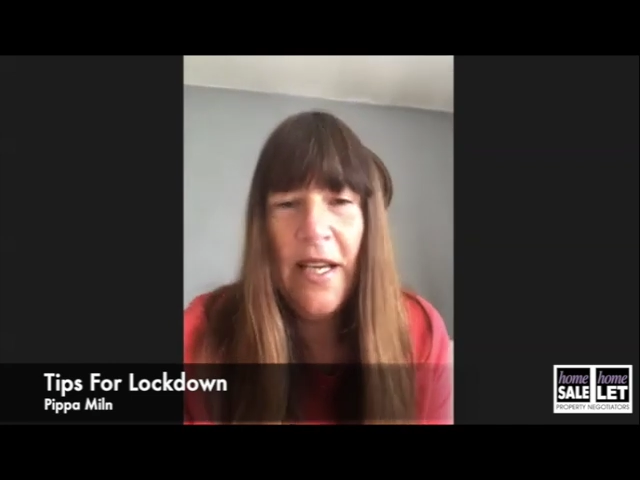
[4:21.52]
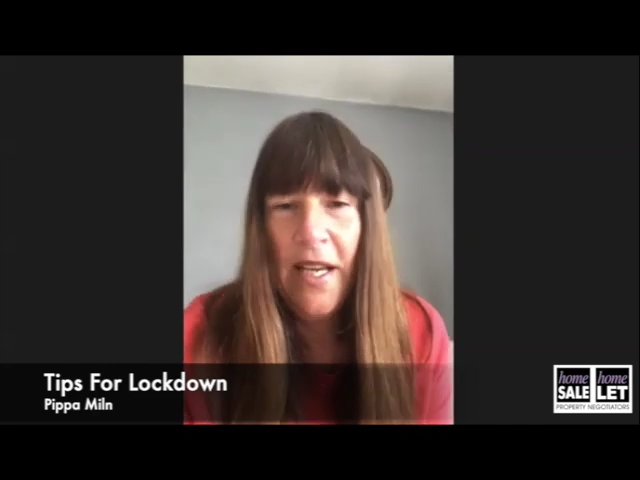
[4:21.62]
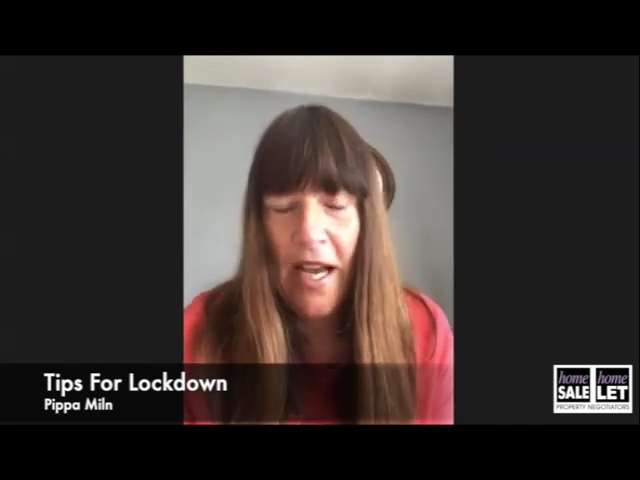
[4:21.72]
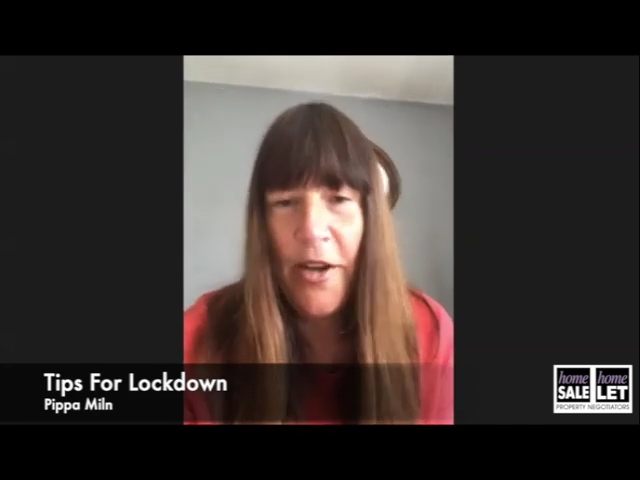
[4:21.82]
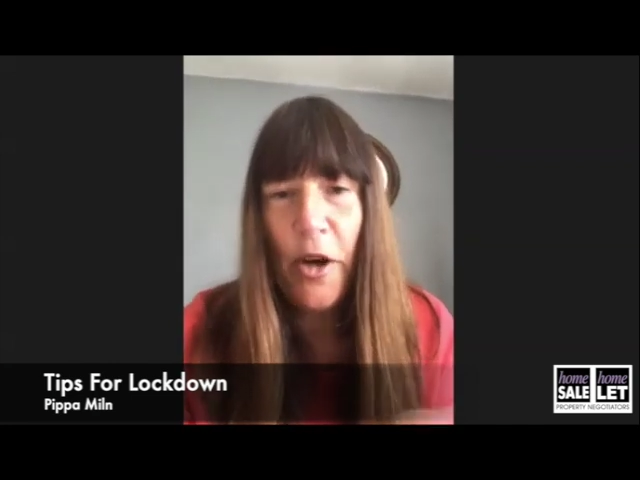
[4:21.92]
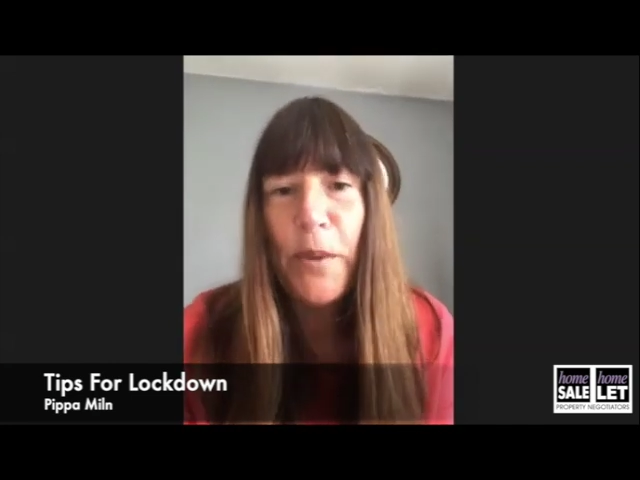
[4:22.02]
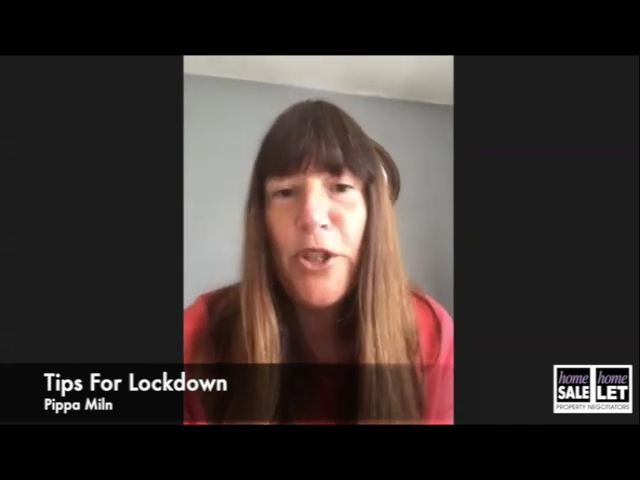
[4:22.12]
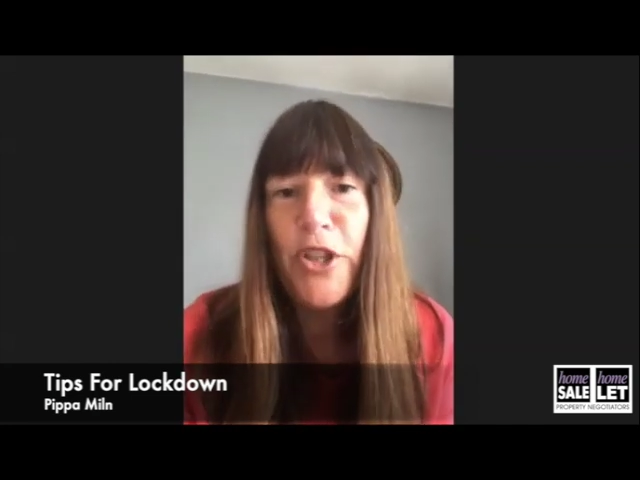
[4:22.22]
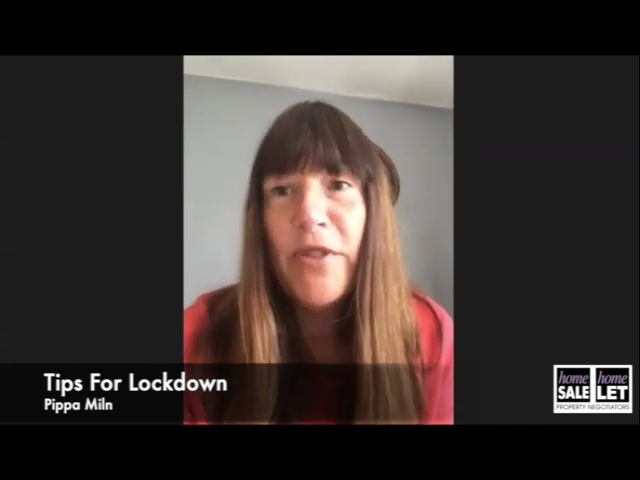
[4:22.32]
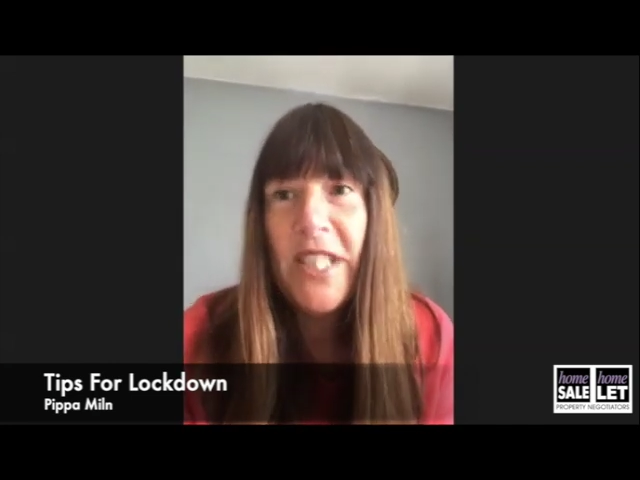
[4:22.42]
an
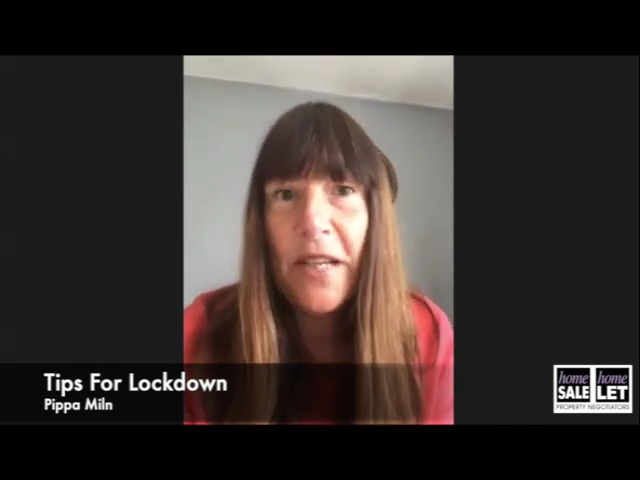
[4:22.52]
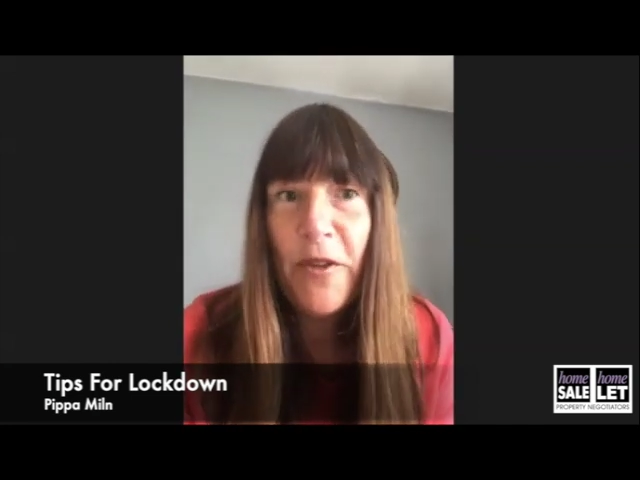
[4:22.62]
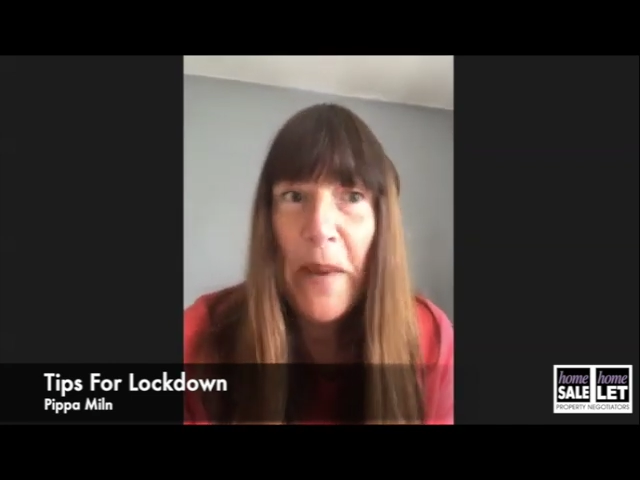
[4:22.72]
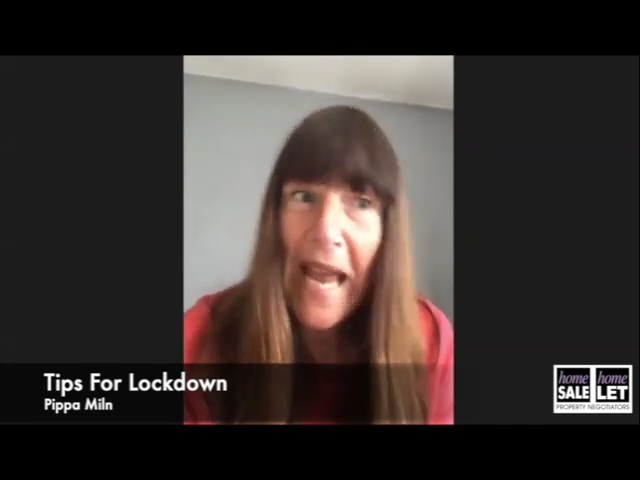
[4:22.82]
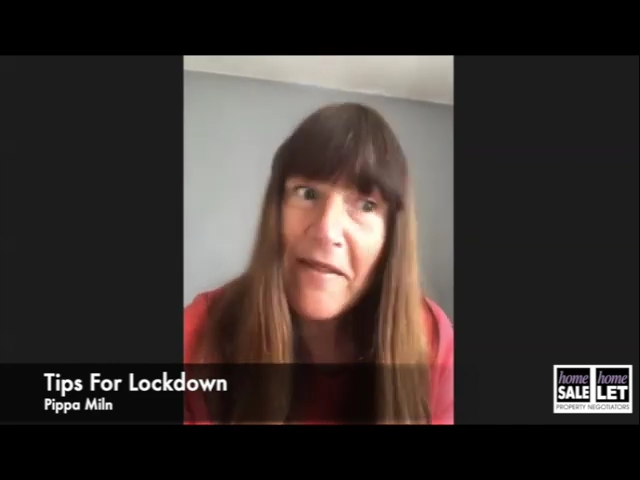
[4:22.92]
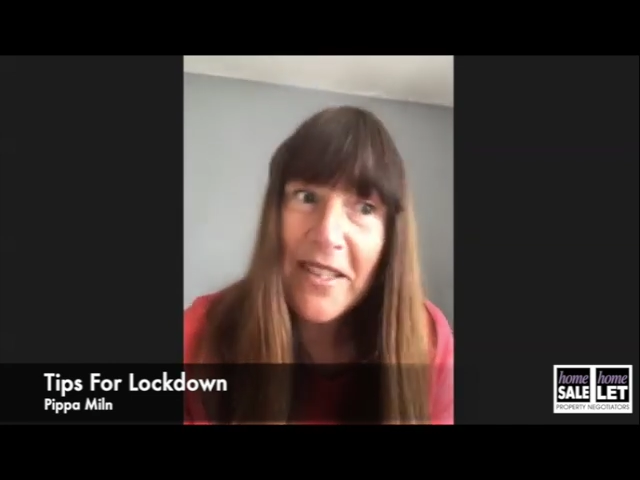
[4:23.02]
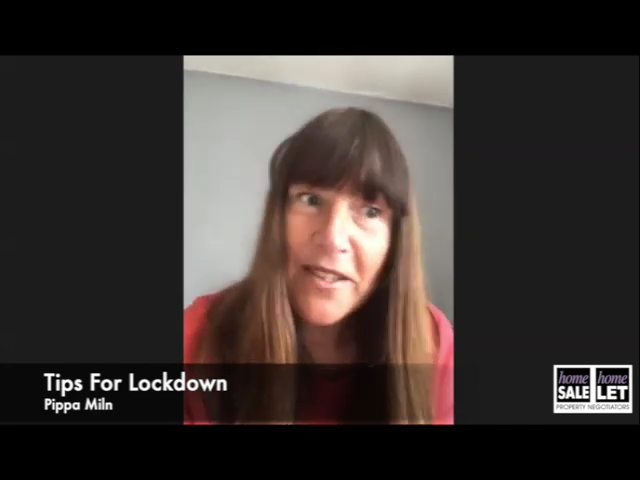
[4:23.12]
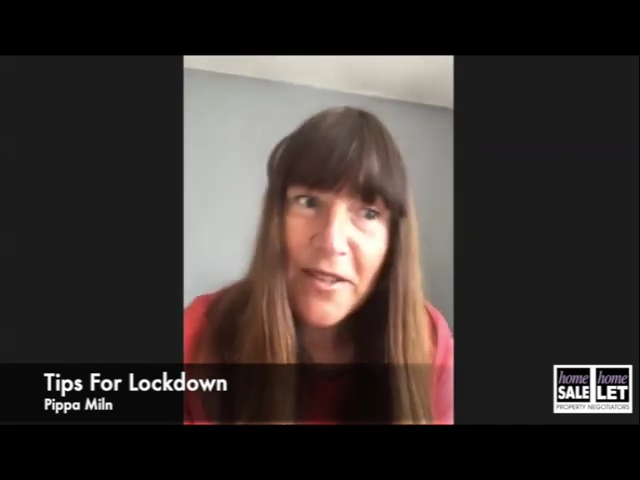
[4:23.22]
opportunity for parents